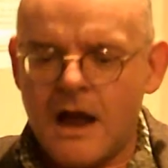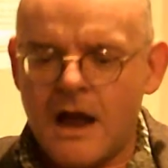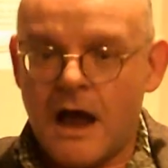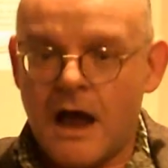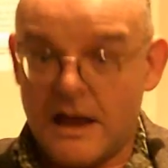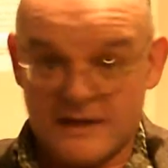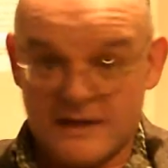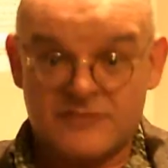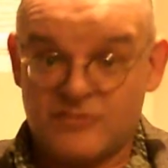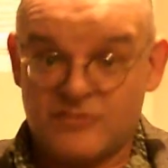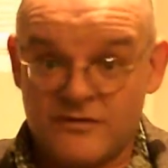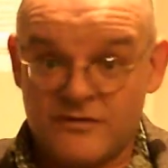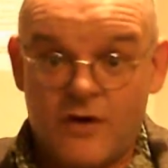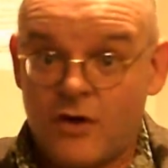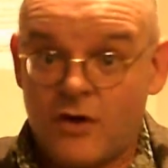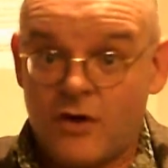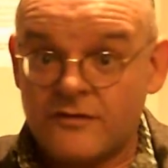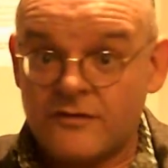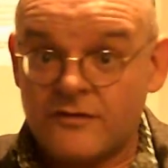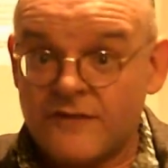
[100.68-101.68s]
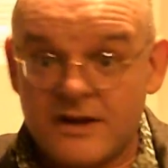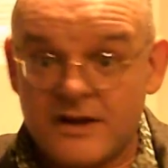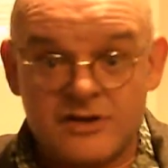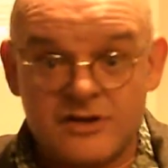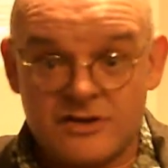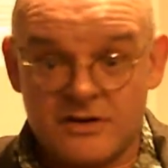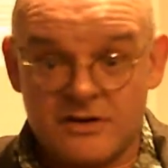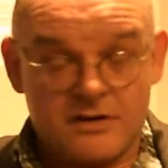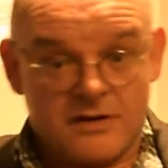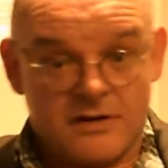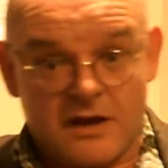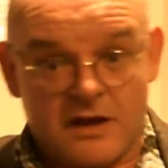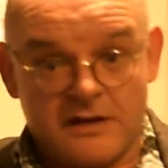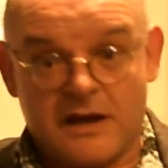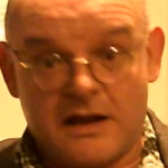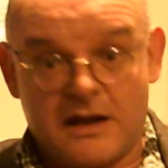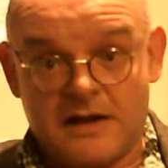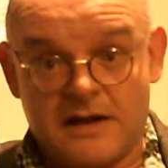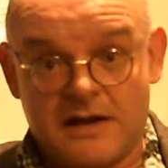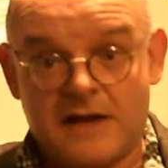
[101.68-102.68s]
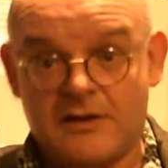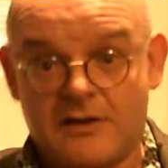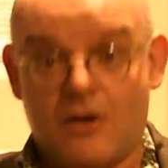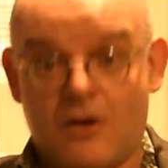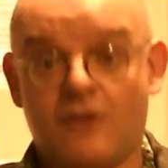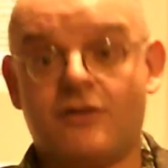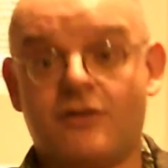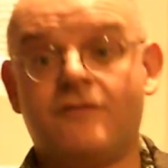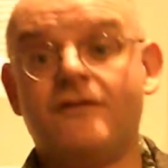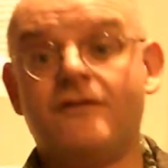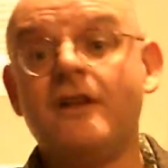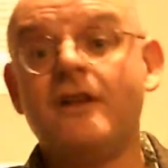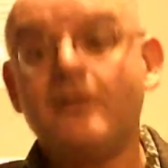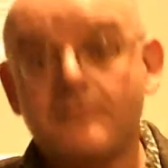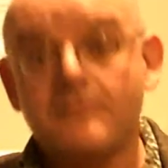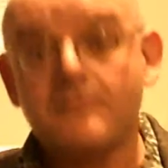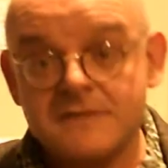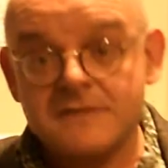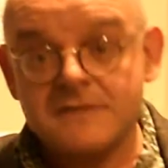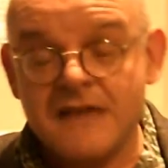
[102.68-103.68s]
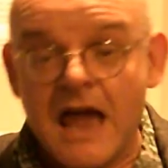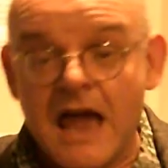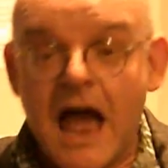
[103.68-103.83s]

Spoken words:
a history of horror fiction and horror films,